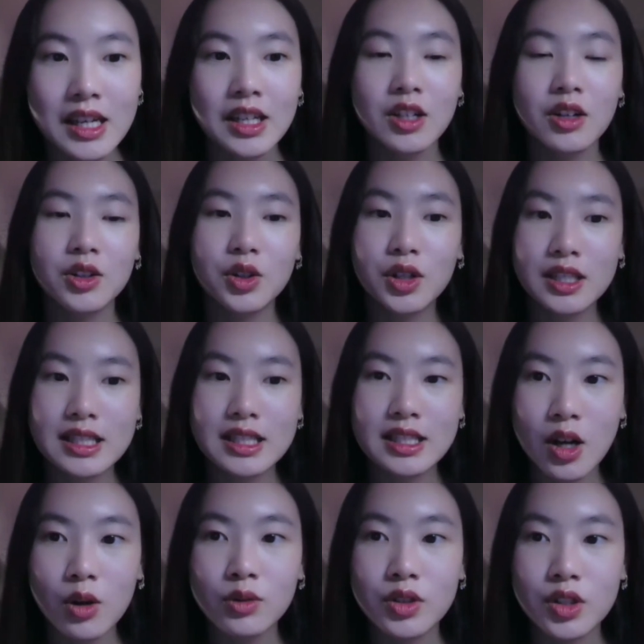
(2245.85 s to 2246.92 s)
You could
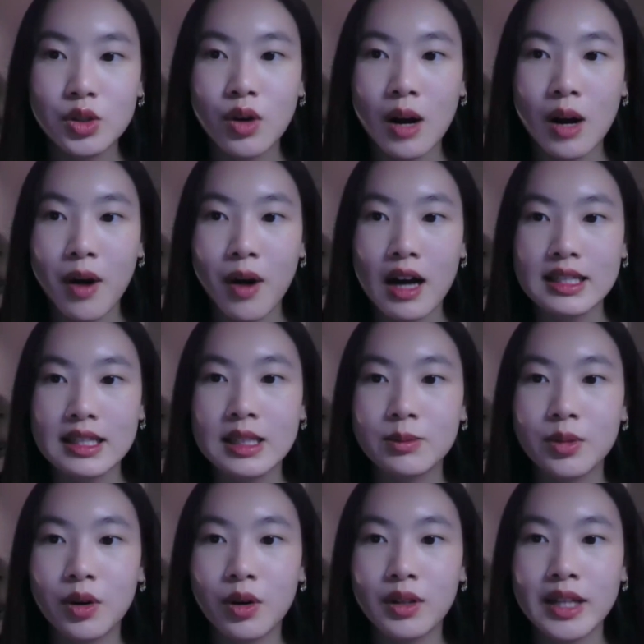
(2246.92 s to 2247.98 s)
still do a
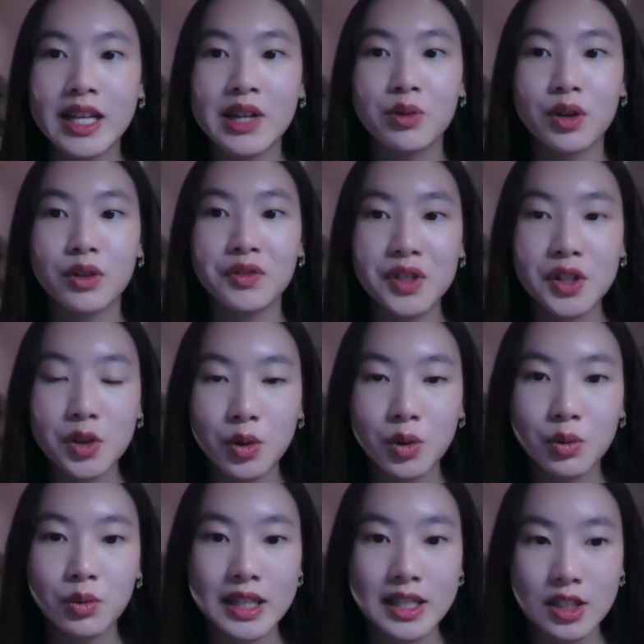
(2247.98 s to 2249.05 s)
possible like
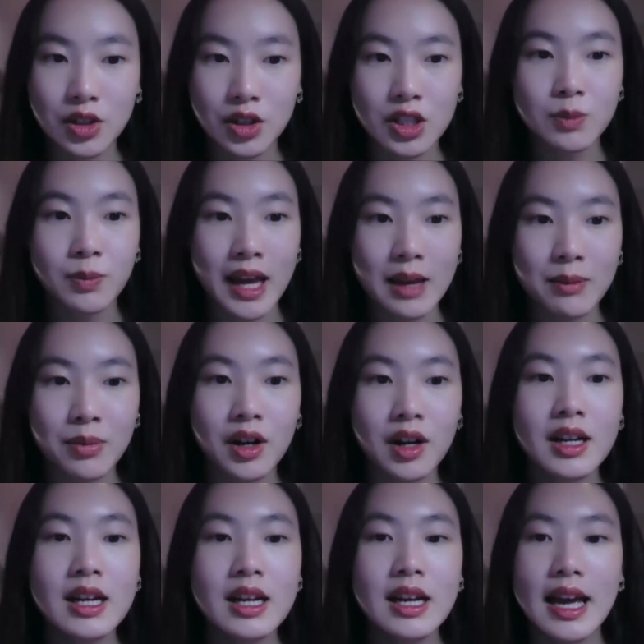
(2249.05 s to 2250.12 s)
review research
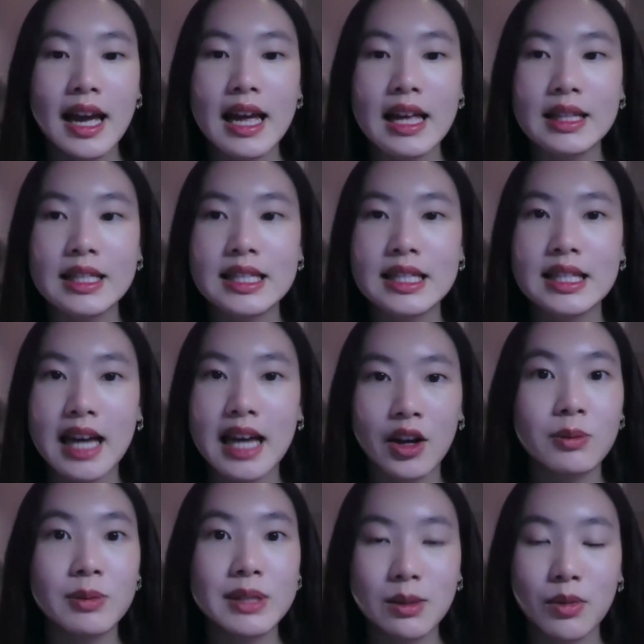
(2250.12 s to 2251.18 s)
paper, and that
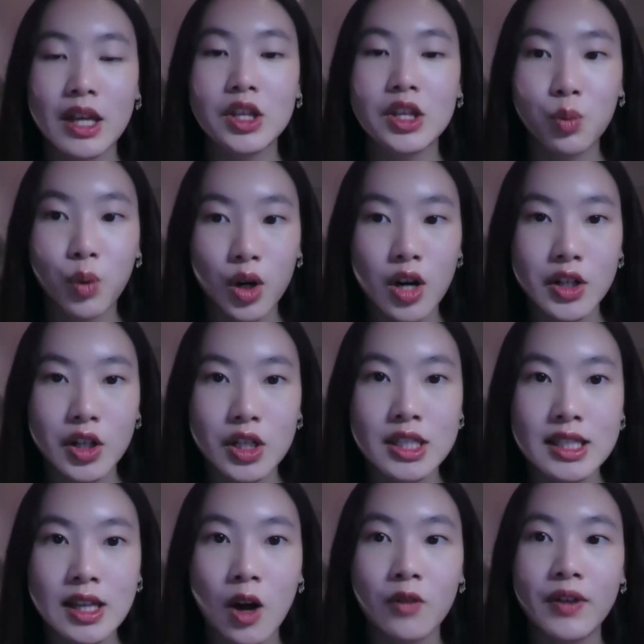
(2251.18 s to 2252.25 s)
could be something that you work on
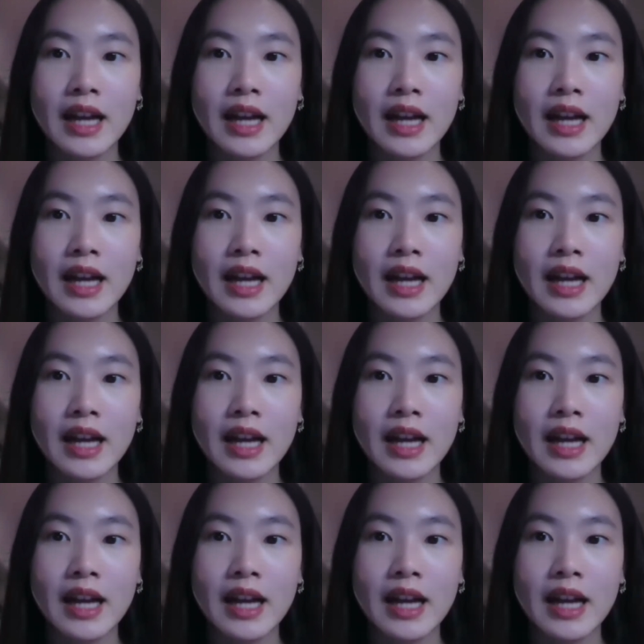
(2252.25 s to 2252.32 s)
yourself.